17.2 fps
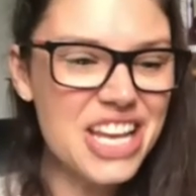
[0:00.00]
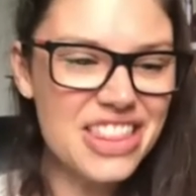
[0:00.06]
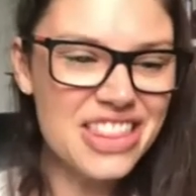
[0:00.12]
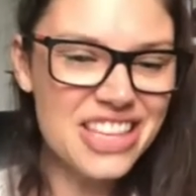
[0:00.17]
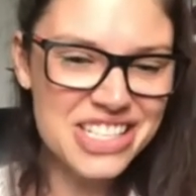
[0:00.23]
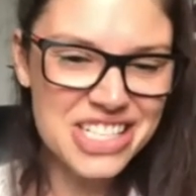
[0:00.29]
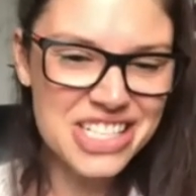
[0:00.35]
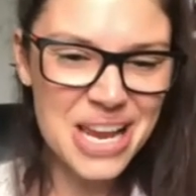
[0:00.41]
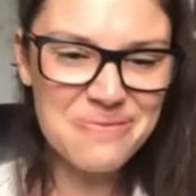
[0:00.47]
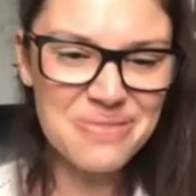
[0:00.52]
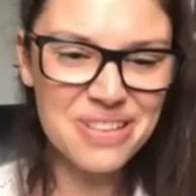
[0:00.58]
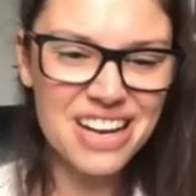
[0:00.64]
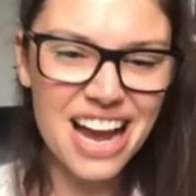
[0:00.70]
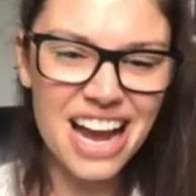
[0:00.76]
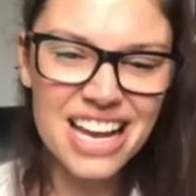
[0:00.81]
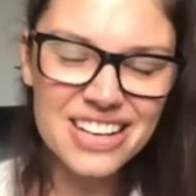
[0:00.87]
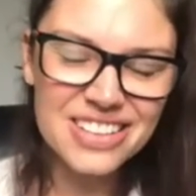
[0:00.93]
The
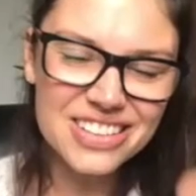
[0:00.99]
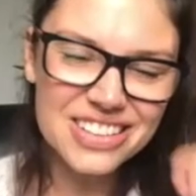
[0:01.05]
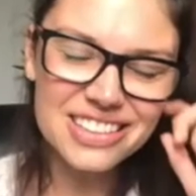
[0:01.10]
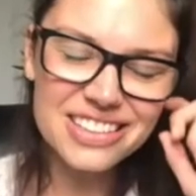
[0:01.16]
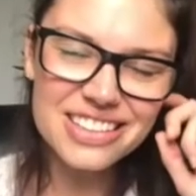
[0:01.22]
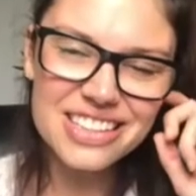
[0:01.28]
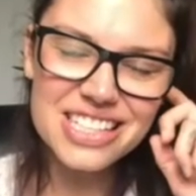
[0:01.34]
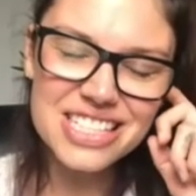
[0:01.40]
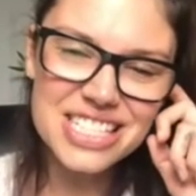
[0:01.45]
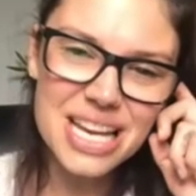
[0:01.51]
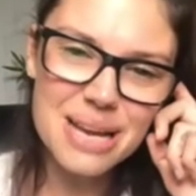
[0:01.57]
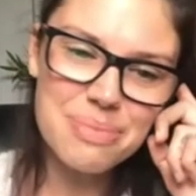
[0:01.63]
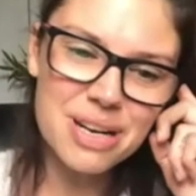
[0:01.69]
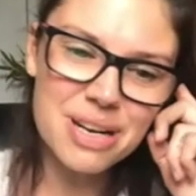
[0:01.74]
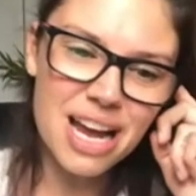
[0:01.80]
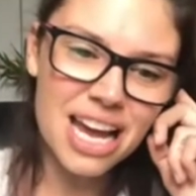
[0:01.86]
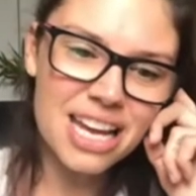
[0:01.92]
shape
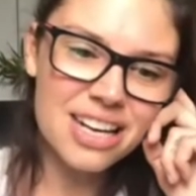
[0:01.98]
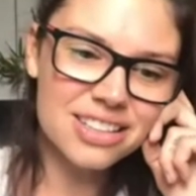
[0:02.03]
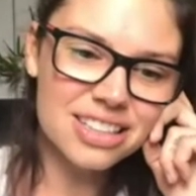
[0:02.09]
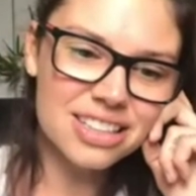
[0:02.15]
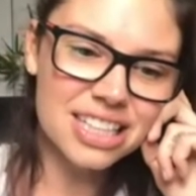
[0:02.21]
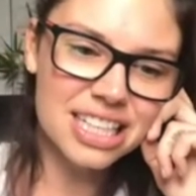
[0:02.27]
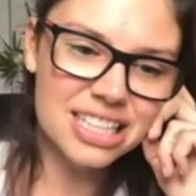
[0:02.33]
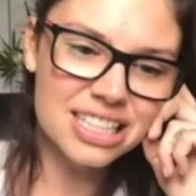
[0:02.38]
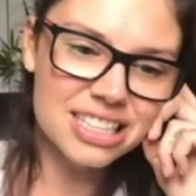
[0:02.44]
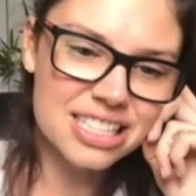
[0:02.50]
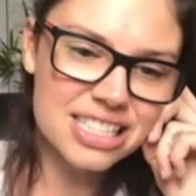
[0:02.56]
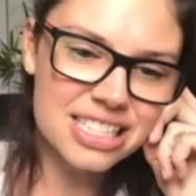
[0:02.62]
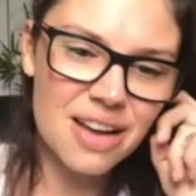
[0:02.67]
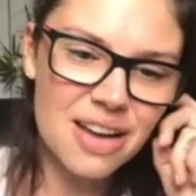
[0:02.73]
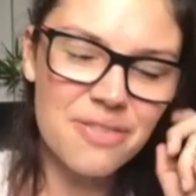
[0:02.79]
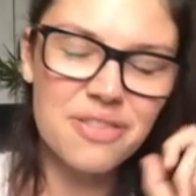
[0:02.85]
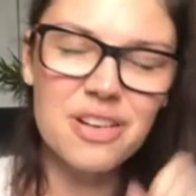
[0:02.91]
and idol, and
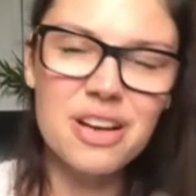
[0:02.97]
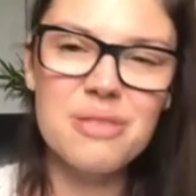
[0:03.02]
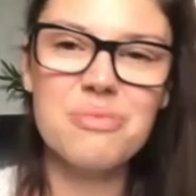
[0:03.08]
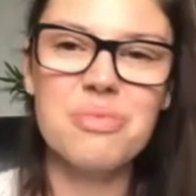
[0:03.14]
suffering.